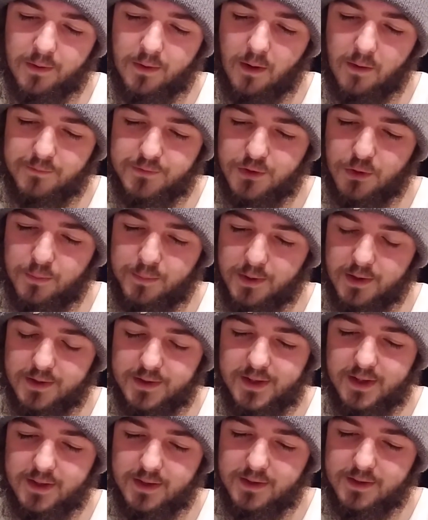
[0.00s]
of
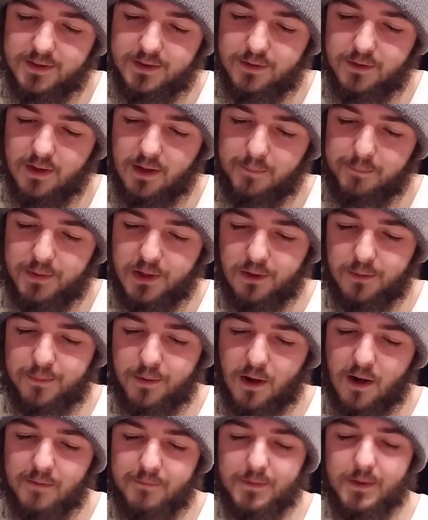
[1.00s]
superintendents, and pure
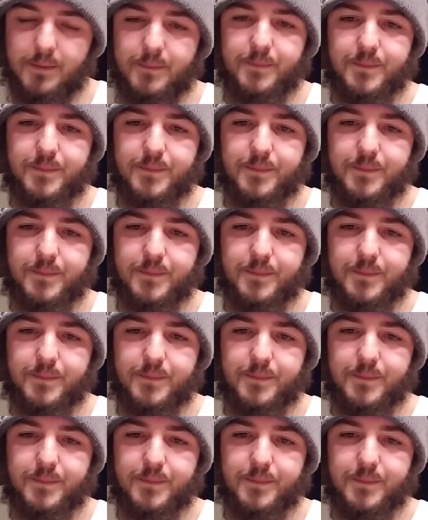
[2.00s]
profit.